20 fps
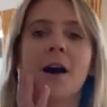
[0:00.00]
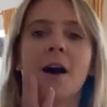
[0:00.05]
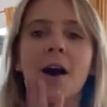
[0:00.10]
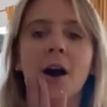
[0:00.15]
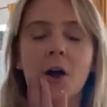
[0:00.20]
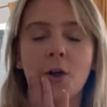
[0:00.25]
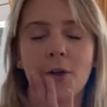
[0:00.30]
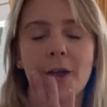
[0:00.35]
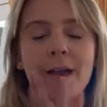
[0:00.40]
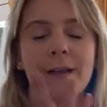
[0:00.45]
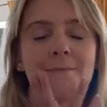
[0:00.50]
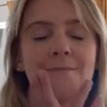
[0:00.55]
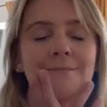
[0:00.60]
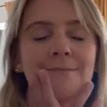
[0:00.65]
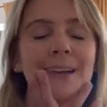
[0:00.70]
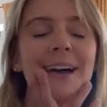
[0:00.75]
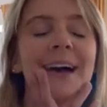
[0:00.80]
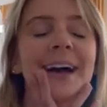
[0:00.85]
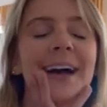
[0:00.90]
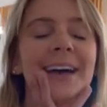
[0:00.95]
Okay,
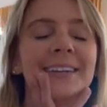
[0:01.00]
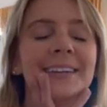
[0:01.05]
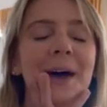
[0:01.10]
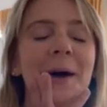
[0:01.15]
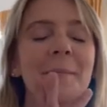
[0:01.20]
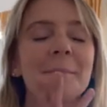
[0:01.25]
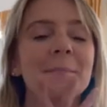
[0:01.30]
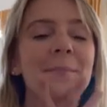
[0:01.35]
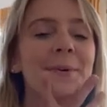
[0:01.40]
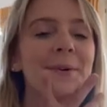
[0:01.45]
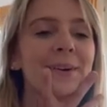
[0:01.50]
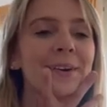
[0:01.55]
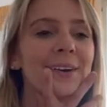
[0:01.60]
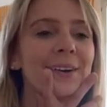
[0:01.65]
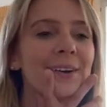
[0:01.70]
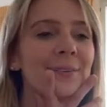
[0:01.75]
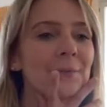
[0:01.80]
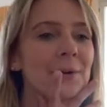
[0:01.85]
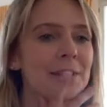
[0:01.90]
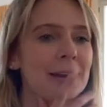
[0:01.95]

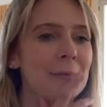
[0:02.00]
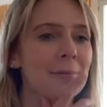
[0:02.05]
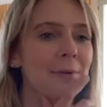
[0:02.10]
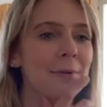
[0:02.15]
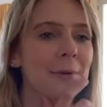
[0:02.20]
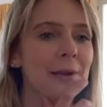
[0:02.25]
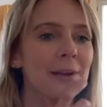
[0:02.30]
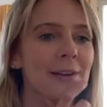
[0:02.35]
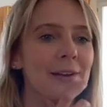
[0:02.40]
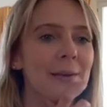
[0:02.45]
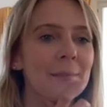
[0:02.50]
what number are we on?